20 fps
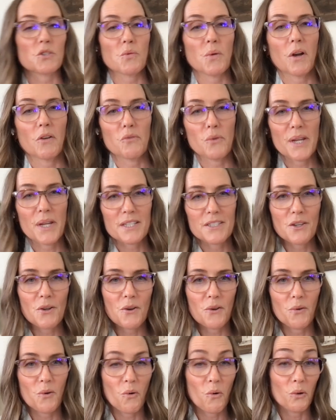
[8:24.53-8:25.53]
12 weeks
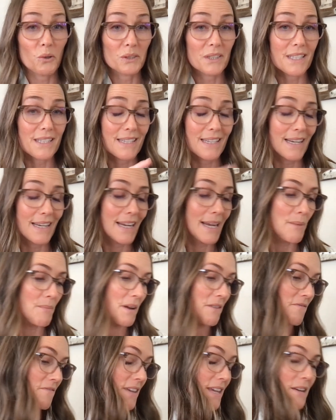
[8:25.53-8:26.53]
old sitting at
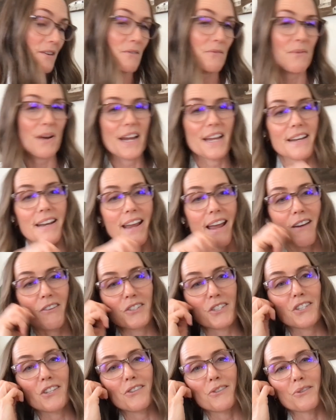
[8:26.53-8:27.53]
my feet right now,
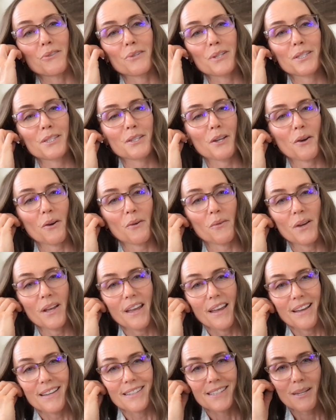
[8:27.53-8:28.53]
too. So
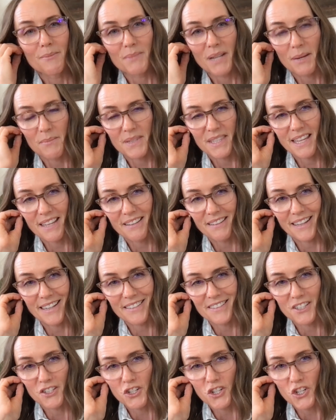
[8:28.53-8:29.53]
sometimes they
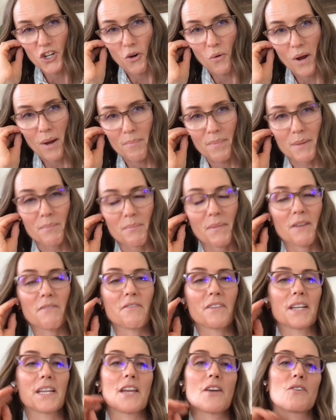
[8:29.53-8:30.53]
like to show up in my
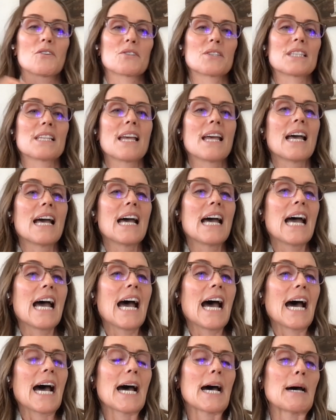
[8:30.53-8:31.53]
videos.
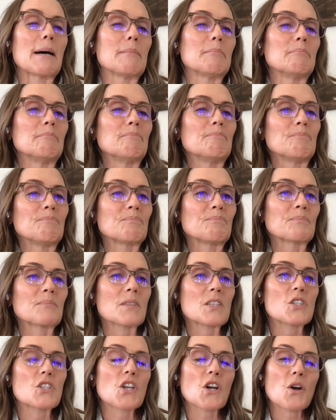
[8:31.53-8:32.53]
Um,
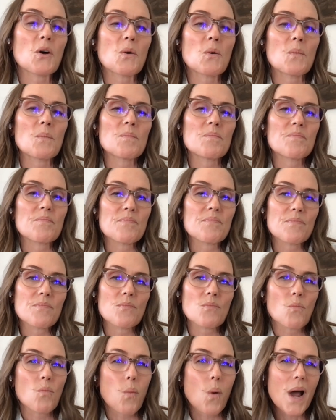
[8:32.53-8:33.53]
so,
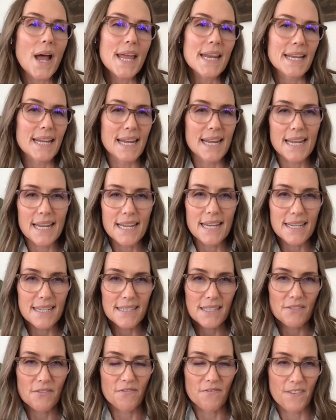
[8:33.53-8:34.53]
what
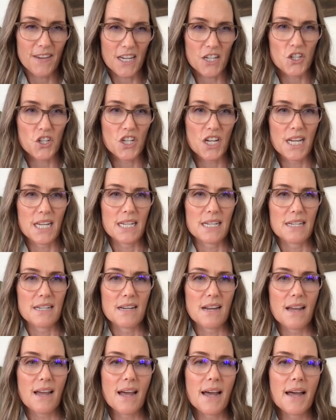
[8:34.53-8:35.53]
is fiction?